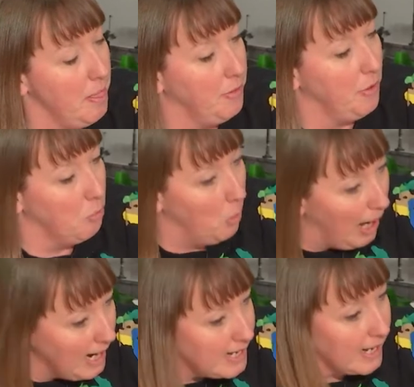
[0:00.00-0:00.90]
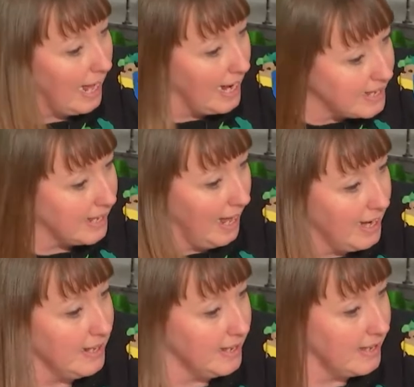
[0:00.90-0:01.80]
wider case
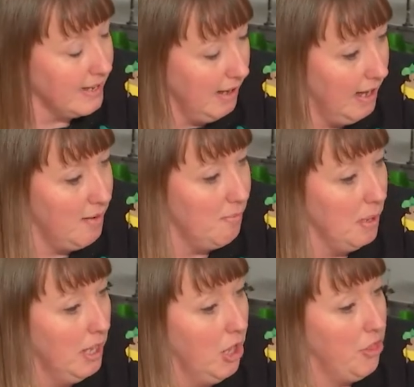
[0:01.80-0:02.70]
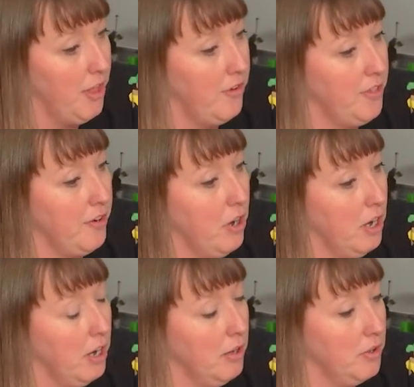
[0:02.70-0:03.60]
against. There
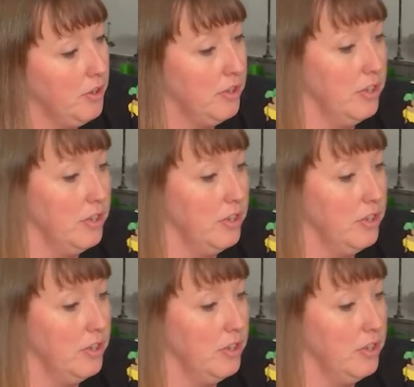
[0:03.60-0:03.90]
are